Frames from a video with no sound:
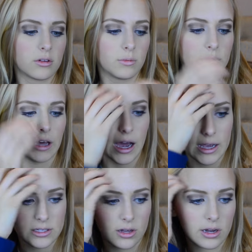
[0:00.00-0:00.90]
with the
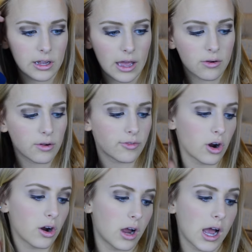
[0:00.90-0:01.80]
eyes on it. I don't know if they're
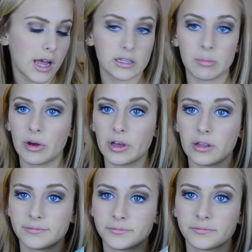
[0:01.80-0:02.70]
her eyes,
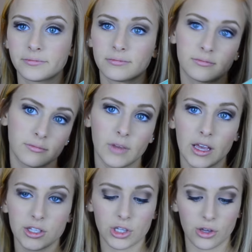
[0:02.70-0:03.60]
but
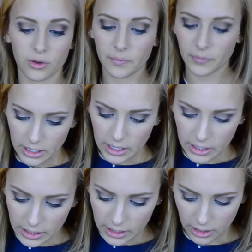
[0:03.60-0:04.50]
it's cute. And
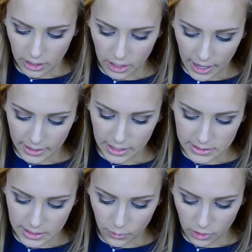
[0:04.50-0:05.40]
in here, I
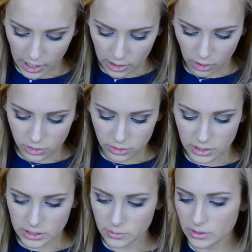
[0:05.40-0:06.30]
guess I will kind of go through
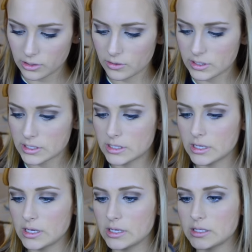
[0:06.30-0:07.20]
this with you. This is
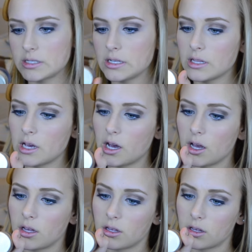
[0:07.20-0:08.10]
the
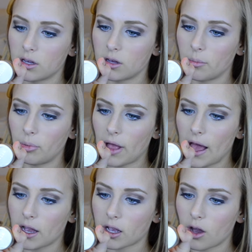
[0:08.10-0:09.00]
Stila
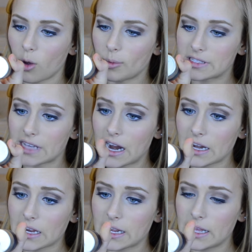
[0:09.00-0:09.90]
Black
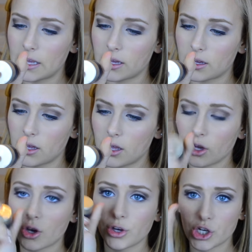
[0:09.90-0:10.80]
Obsidian Ink
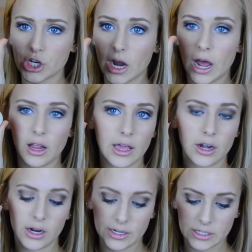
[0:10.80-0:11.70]
Cushion
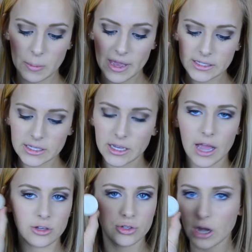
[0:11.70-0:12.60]
Eyeliner. It's amazing.
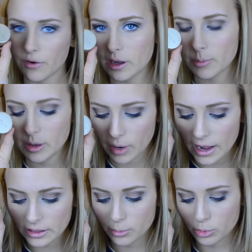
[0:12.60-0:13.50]
I do not recommend
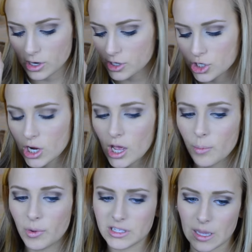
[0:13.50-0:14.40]
buying the brush
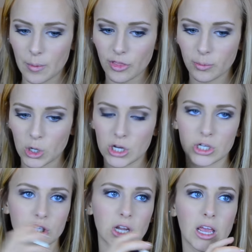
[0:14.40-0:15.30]
because I bought the
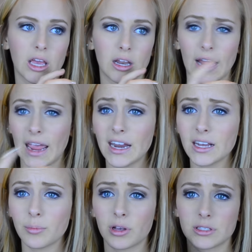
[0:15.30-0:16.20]
brush and I hate
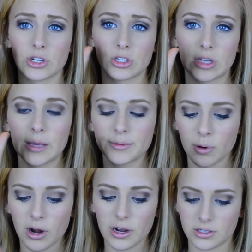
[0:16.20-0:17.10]
it because it just keeps
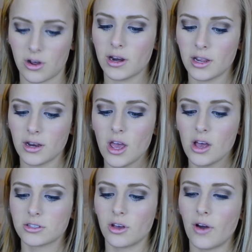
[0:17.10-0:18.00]
product on it.
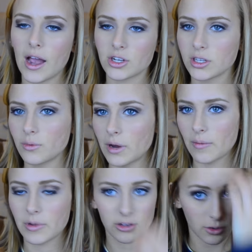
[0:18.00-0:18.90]
So actually what
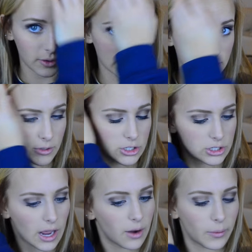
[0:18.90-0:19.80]
I've been doing, which is
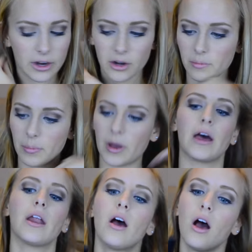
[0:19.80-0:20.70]
kind of weird,
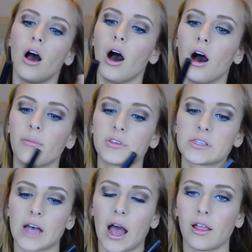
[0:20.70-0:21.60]
but um, this
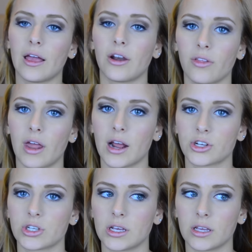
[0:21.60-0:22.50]
is an eyeliner that
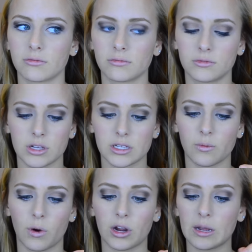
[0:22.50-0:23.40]
actually doesn't
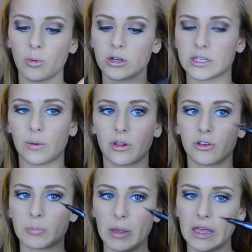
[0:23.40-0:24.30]
work anymore. It's like one of
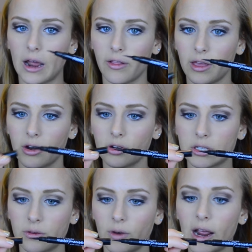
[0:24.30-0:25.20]
those pen eyeliners.
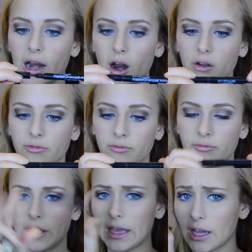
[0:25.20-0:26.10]
It ran out of
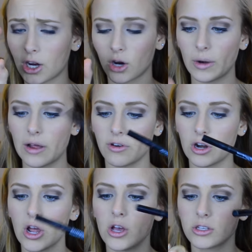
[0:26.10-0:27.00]
ink or
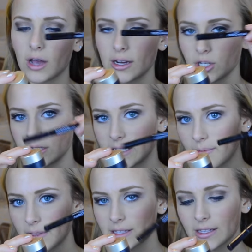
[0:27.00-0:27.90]
whatever. So I just
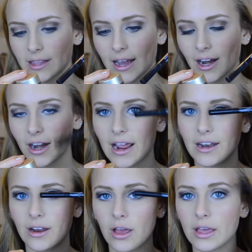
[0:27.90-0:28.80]
dip this in there
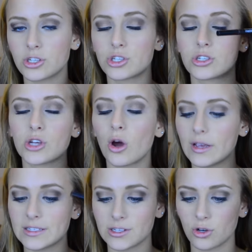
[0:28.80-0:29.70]
and it's so
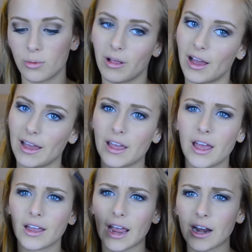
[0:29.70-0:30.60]
easy to apply.
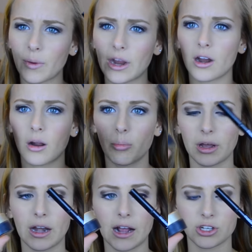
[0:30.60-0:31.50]
Kind of weird,
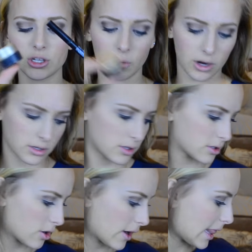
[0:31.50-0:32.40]
but it actually works,
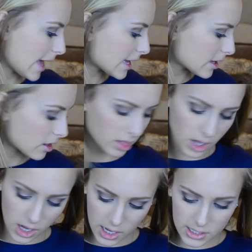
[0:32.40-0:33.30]
so I like it a
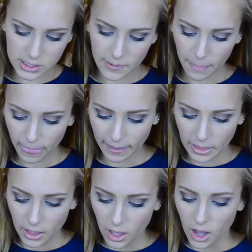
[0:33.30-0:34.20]
lot.
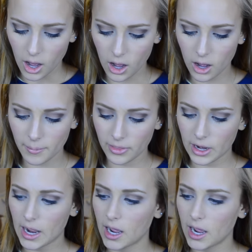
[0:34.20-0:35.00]
Um, then I